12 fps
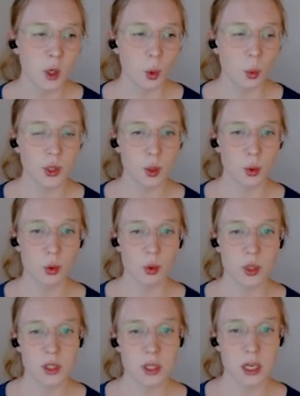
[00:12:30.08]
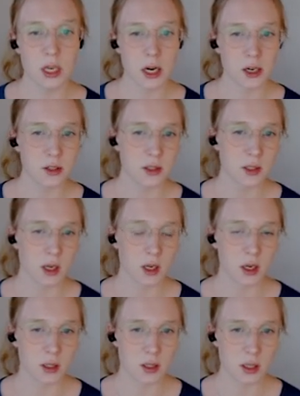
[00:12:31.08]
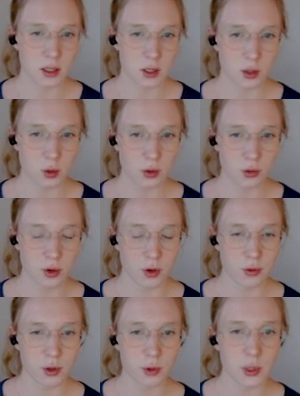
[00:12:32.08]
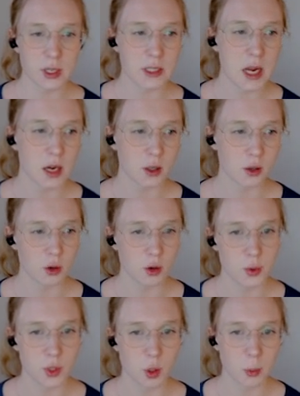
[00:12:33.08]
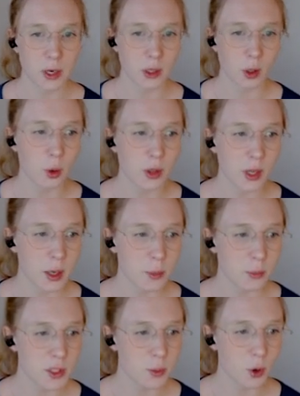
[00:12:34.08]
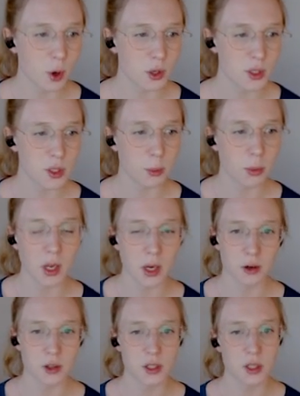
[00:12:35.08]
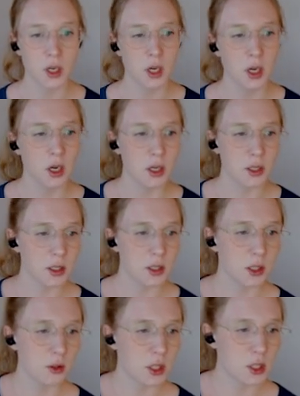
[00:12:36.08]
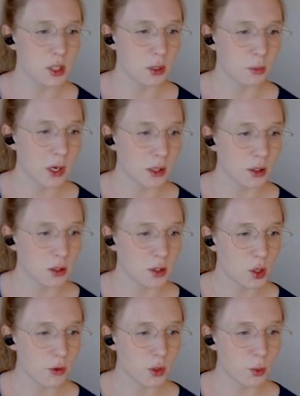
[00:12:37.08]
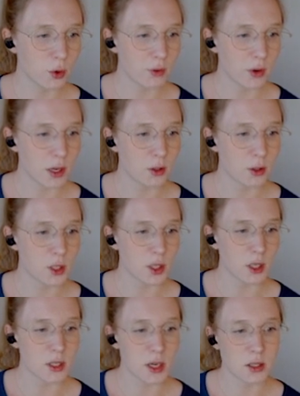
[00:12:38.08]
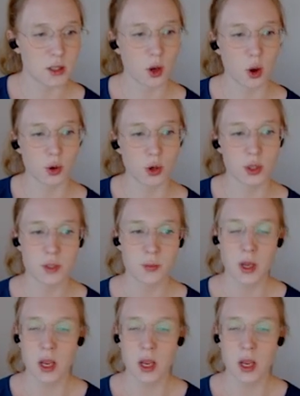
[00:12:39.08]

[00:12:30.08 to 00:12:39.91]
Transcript: We use the ISA 62443 target groups. You may know them. It's product suppliers, it's integration and maintenance service providers, and it's asset owners.